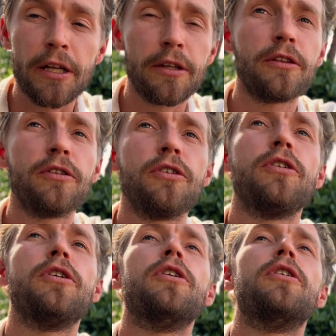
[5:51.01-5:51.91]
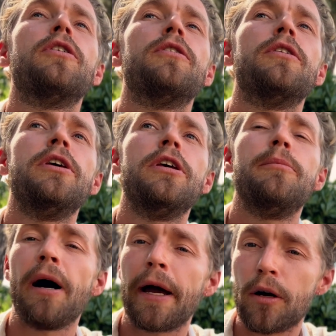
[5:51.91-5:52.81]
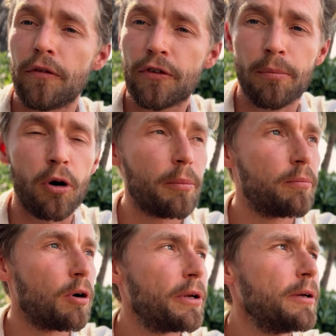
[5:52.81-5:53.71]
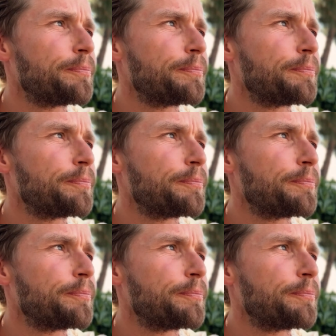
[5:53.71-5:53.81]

in the buyer of your property,